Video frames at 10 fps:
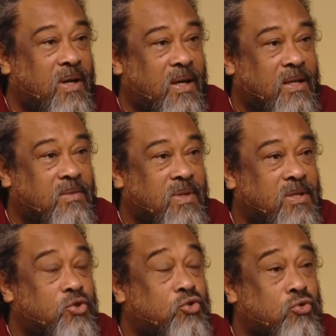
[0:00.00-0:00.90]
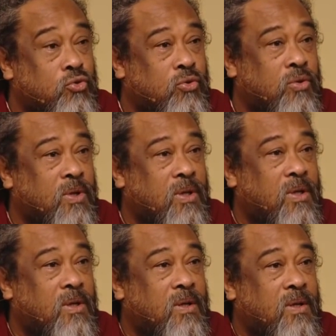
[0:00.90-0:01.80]
your heart, what is true,
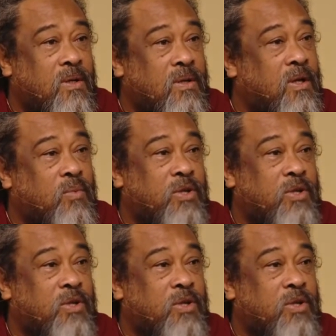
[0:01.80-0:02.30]
not